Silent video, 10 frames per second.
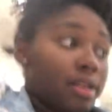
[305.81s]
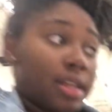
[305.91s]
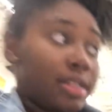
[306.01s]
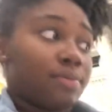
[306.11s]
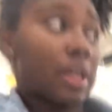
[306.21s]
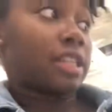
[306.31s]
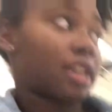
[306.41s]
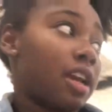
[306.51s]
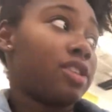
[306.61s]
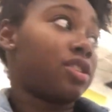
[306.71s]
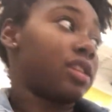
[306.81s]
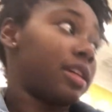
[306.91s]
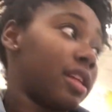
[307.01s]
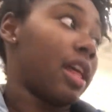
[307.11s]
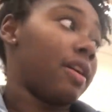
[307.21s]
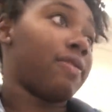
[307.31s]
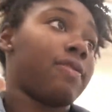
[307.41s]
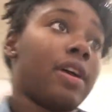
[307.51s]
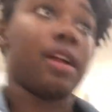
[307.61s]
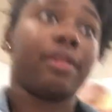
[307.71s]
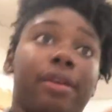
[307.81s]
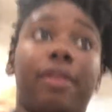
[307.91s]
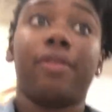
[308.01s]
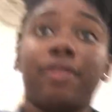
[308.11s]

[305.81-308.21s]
that's that's kind of just like the life that I live.